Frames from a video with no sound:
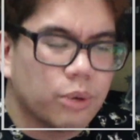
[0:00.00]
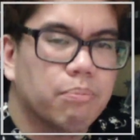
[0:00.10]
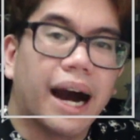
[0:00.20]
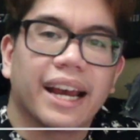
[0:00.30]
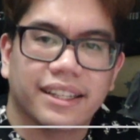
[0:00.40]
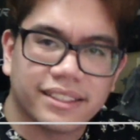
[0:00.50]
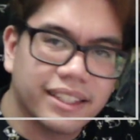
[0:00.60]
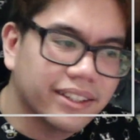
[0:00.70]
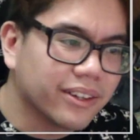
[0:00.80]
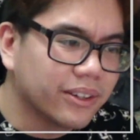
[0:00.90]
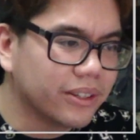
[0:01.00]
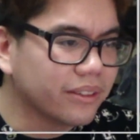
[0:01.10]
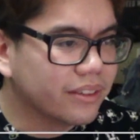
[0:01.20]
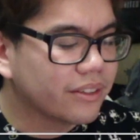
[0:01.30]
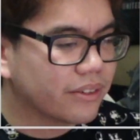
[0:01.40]
bias. There you go.
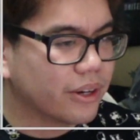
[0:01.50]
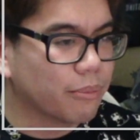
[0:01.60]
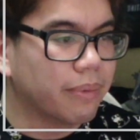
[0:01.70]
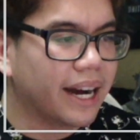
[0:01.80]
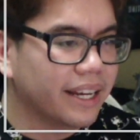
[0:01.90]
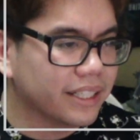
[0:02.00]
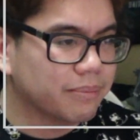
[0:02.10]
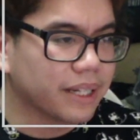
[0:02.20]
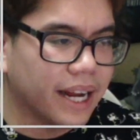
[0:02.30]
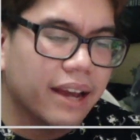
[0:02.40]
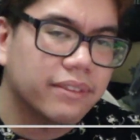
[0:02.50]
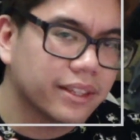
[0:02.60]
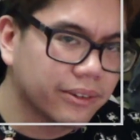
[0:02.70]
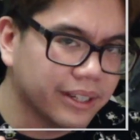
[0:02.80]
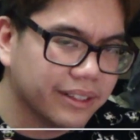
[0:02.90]
You're biased. But I have
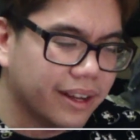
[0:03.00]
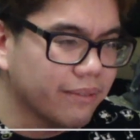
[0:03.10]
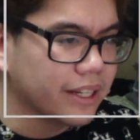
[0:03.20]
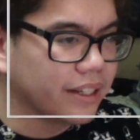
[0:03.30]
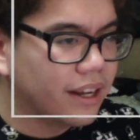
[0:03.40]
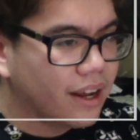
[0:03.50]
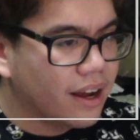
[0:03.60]
three. I mean,